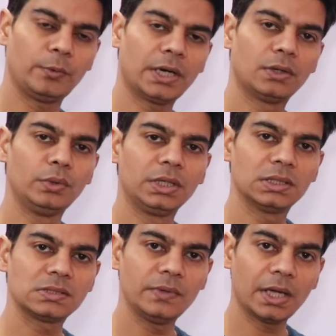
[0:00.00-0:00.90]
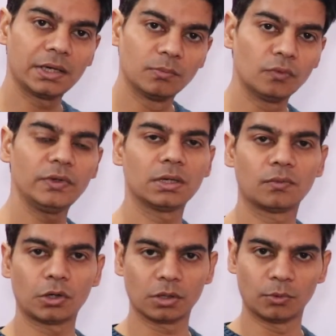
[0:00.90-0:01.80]
we are doing is we are removing a
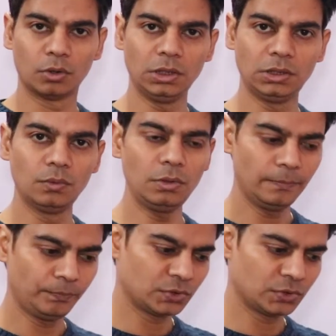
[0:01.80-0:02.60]
water molecule.